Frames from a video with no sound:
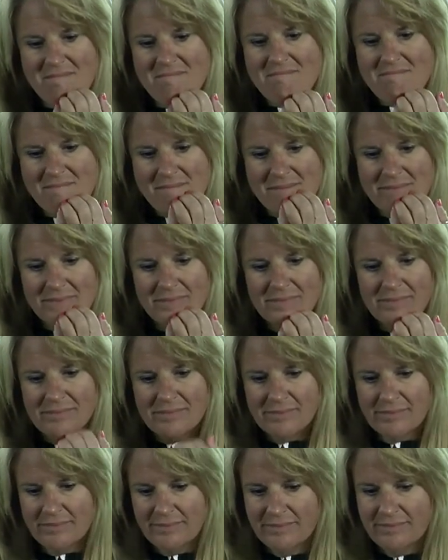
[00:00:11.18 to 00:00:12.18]

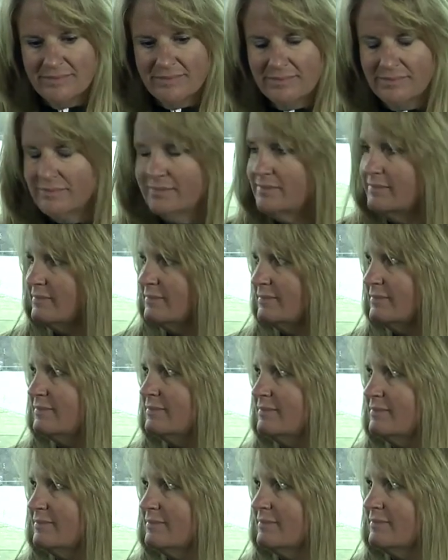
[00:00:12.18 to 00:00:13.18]

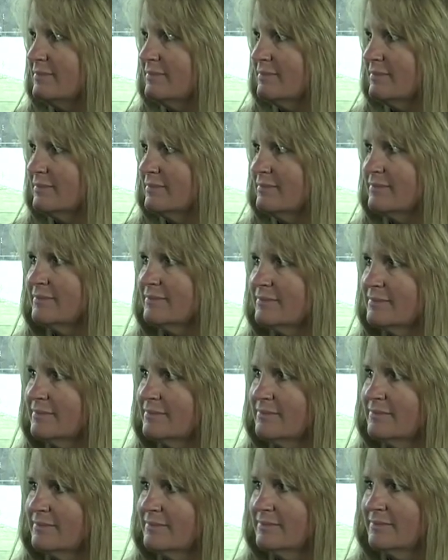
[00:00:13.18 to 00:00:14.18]

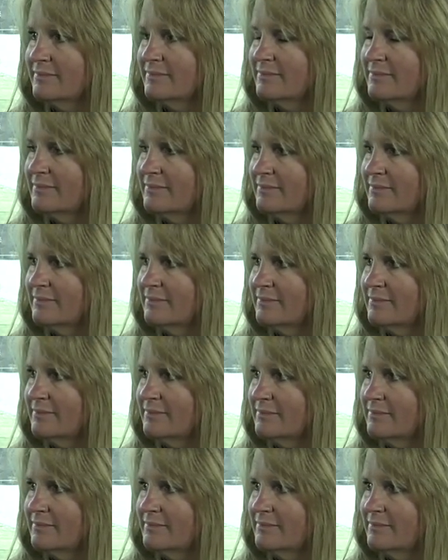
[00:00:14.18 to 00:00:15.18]

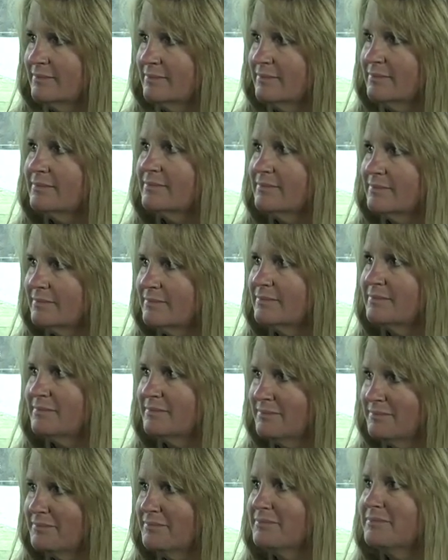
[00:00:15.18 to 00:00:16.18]

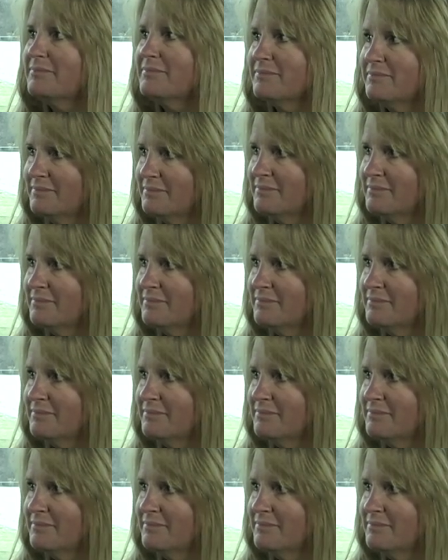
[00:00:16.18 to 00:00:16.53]
No words are spoken by the person on screen.